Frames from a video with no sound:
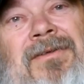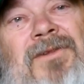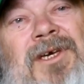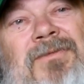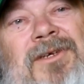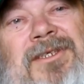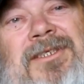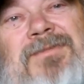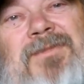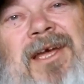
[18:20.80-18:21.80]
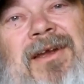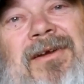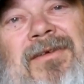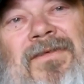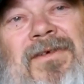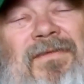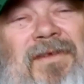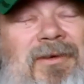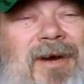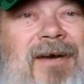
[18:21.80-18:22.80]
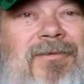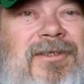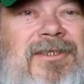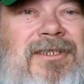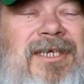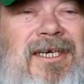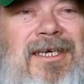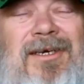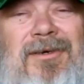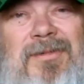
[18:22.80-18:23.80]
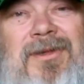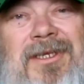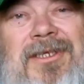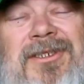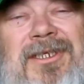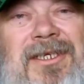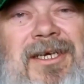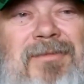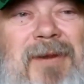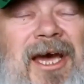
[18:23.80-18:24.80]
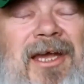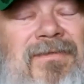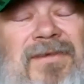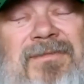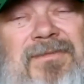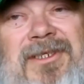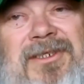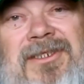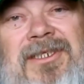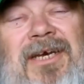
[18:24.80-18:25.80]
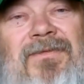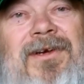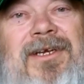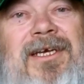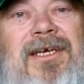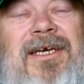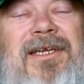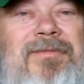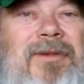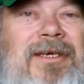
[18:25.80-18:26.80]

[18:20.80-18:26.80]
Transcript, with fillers: We would suspend her for a few hours a day, hoping that she'd come out of it, but she never did.